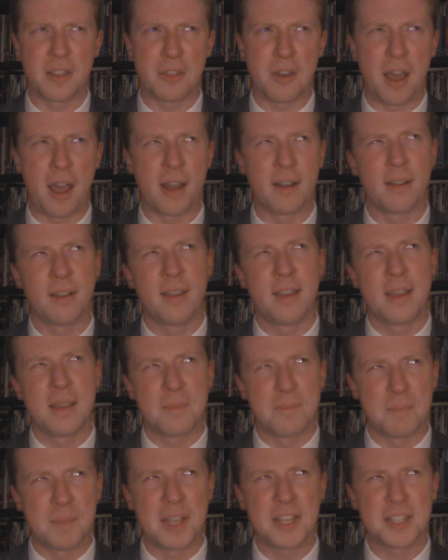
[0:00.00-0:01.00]
thought,
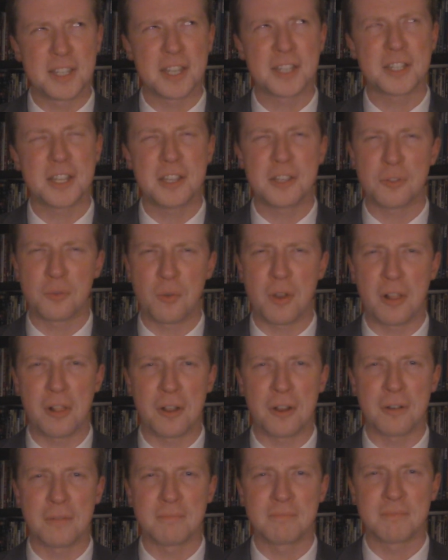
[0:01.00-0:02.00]
mid-60s
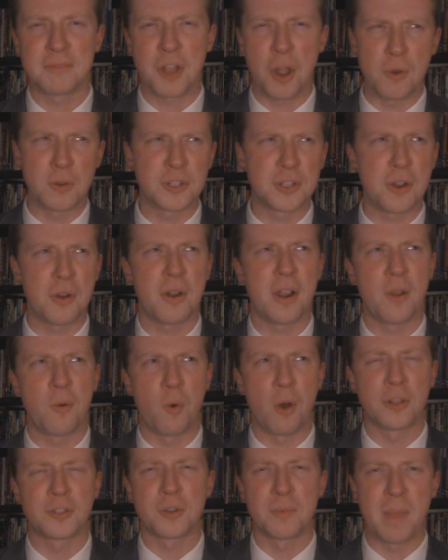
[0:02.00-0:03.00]
thriller, co-starring
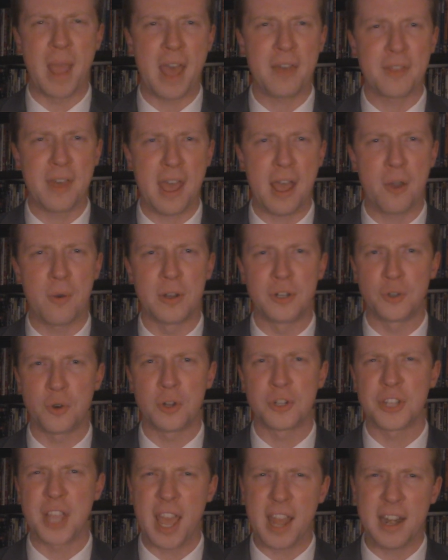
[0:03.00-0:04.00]
Walter Matthau and
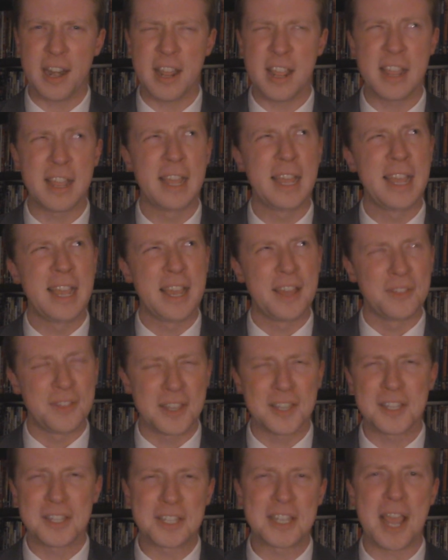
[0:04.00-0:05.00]
George Kennedy,
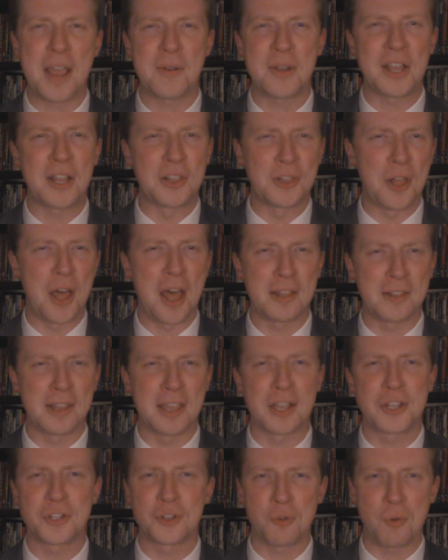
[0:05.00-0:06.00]
this is sounding a lot
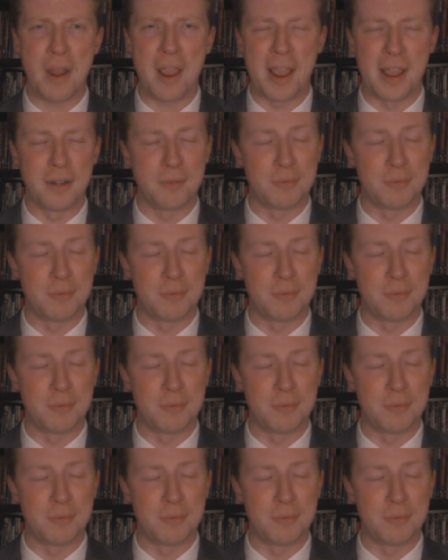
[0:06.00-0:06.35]
like Charade